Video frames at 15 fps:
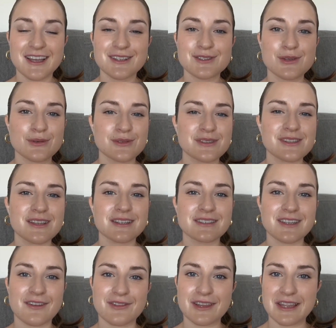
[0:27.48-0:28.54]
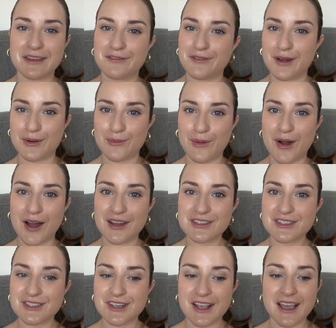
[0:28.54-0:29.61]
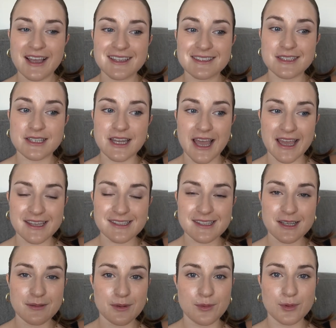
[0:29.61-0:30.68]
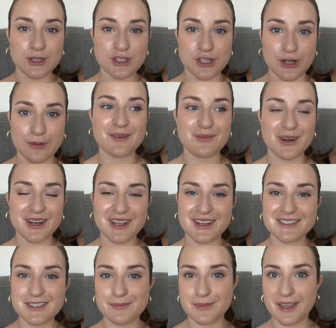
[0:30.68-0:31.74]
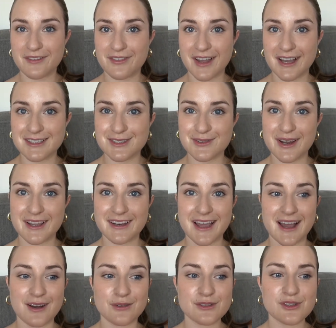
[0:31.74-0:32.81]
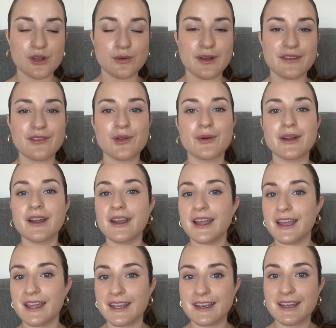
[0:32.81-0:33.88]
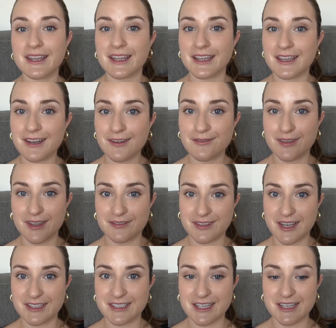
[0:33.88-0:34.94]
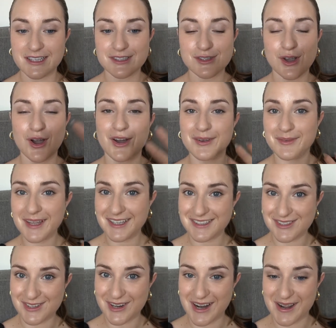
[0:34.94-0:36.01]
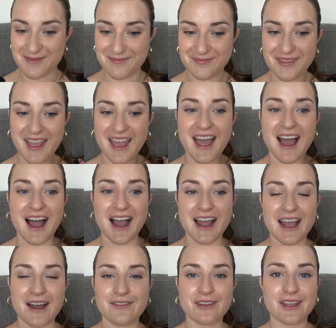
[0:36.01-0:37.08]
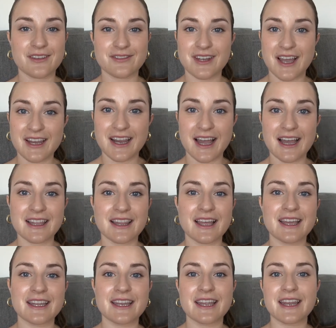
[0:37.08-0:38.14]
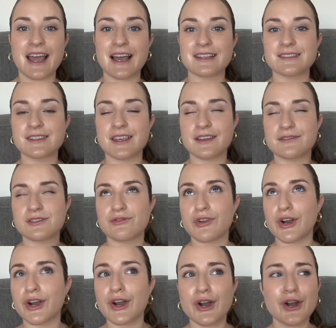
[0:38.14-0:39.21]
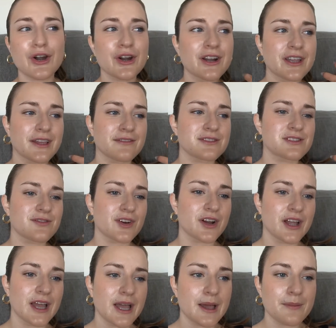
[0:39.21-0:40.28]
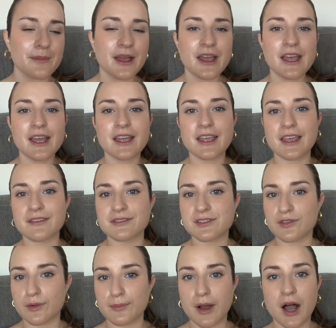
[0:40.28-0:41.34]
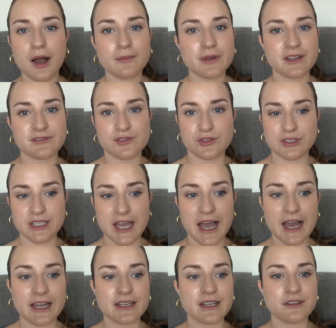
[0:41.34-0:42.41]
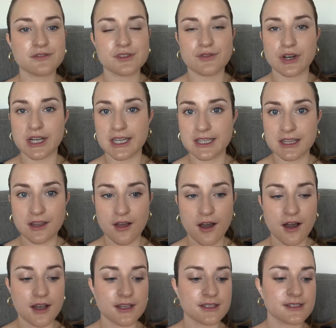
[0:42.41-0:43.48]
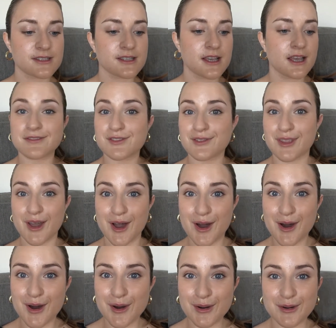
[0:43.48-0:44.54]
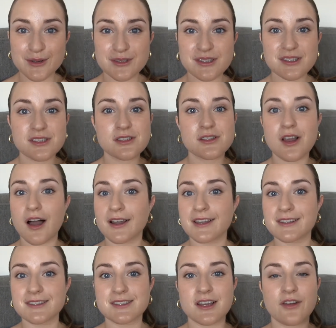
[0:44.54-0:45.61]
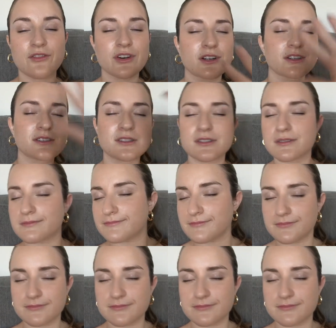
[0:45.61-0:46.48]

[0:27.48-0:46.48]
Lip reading: so it's definitely a fun watch. Today is gonna be more chill. I'm working on some gift guides right now, so if you are in need of gift ideas on my Instagram, I have a gift guide highlight. It has gifts for her, gifts for him, gifts for mom, gifts for dad, gifts for in-laws, gifts for the host, stocking stuffers,